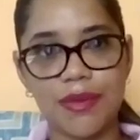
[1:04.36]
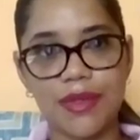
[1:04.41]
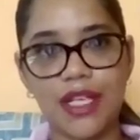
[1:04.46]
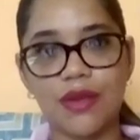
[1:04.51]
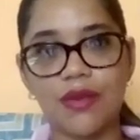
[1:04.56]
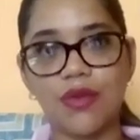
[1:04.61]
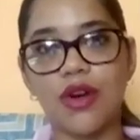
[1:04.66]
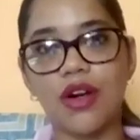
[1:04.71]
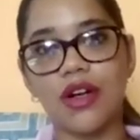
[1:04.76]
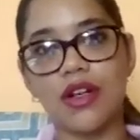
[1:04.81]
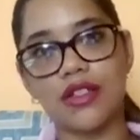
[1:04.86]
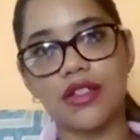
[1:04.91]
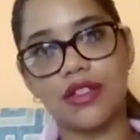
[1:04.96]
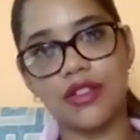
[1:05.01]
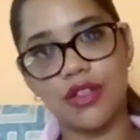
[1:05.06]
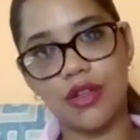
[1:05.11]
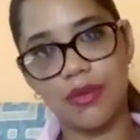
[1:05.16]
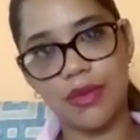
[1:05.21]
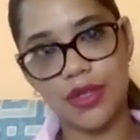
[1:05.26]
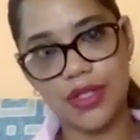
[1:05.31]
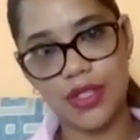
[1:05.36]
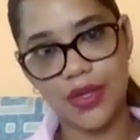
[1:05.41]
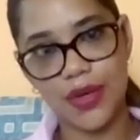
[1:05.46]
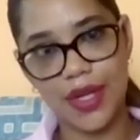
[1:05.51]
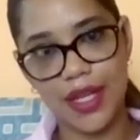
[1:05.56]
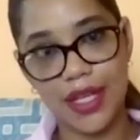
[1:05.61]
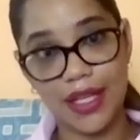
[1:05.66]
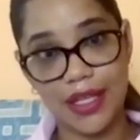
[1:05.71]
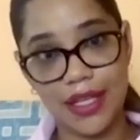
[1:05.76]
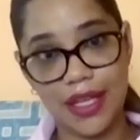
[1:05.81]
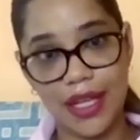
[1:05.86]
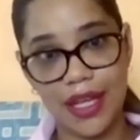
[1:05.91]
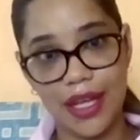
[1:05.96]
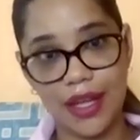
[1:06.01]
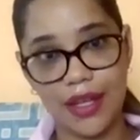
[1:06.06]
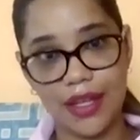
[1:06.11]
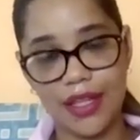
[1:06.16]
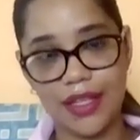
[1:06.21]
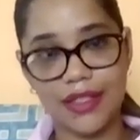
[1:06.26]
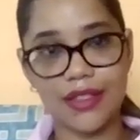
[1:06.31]
get worse. Some are showing
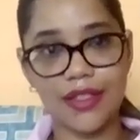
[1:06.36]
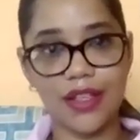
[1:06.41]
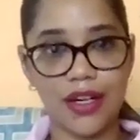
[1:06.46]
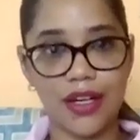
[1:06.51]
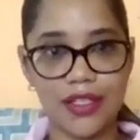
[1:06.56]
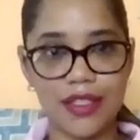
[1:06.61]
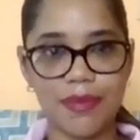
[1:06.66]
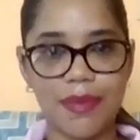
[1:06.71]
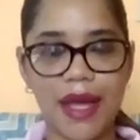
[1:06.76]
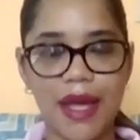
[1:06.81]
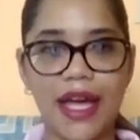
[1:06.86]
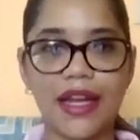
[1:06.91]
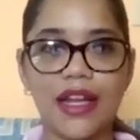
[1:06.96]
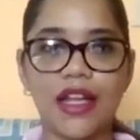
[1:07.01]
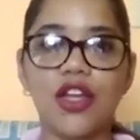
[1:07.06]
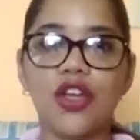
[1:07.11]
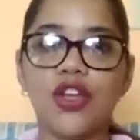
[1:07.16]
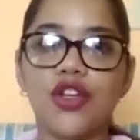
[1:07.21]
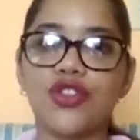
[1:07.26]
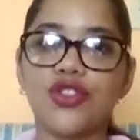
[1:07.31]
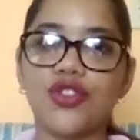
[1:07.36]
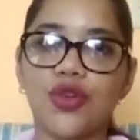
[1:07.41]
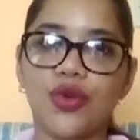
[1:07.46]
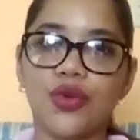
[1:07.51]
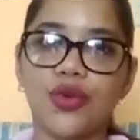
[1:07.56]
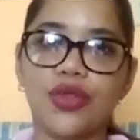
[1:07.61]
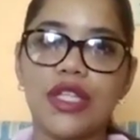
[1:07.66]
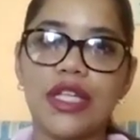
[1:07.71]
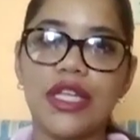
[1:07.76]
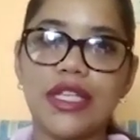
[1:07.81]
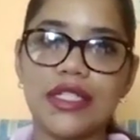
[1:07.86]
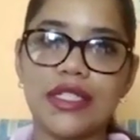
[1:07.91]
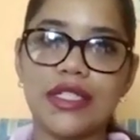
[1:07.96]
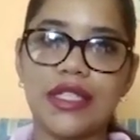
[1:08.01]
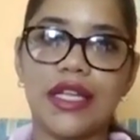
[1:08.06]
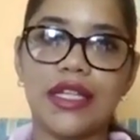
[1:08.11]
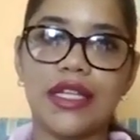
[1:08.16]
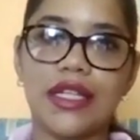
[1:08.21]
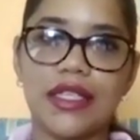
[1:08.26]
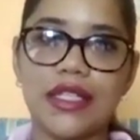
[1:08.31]
it's not as bad. So this
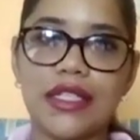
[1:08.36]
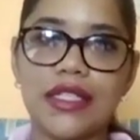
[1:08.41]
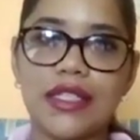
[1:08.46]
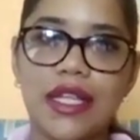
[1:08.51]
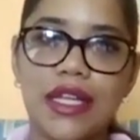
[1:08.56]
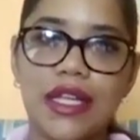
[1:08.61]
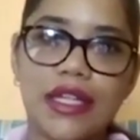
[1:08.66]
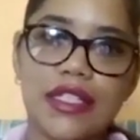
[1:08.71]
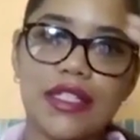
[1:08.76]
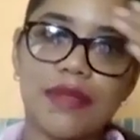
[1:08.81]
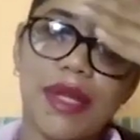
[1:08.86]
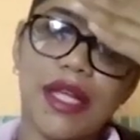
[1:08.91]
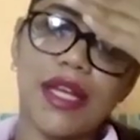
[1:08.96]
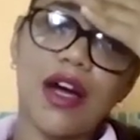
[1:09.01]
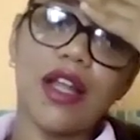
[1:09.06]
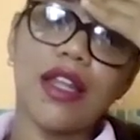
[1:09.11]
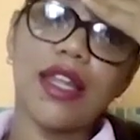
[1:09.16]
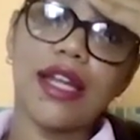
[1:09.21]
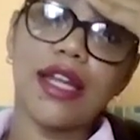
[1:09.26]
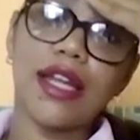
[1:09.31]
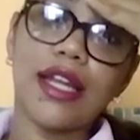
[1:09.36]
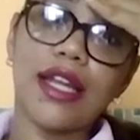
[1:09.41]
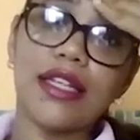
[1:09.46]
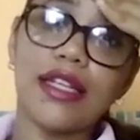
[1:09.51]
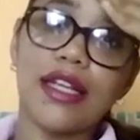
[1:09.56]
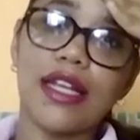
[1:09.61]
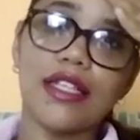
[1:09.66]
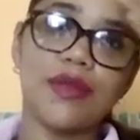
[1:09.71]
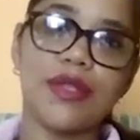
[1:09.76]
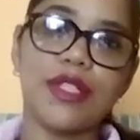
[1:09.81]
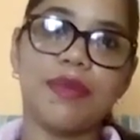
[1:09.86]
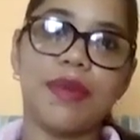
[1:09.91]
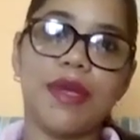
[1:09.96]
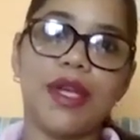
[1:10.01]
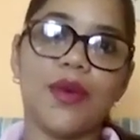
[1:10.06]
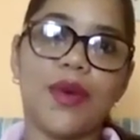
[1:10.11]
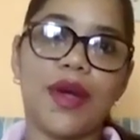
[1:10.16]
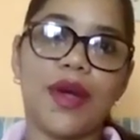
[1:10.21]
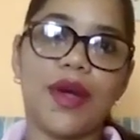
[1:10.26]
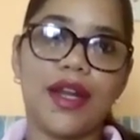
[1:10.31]
data is being collected as we speak
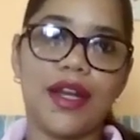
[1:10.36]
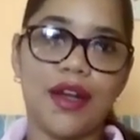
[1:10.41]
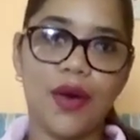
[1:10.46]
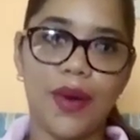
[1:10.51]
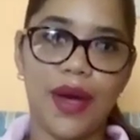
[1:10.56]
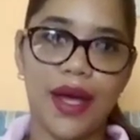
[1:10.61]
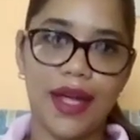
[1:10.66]
right now.